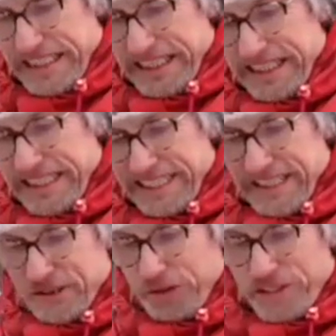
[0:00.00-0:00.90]
uh,
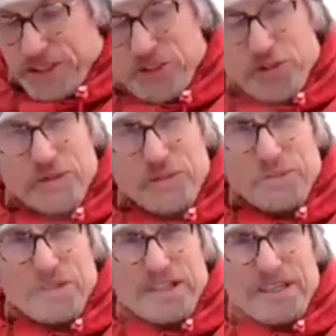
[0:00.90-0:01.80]
in order
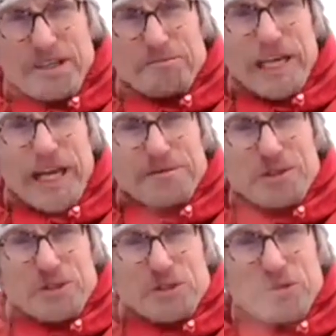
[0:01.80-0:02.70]
to be
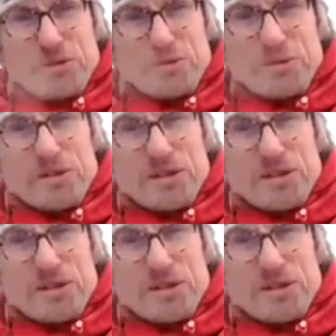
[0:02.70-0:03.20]
able to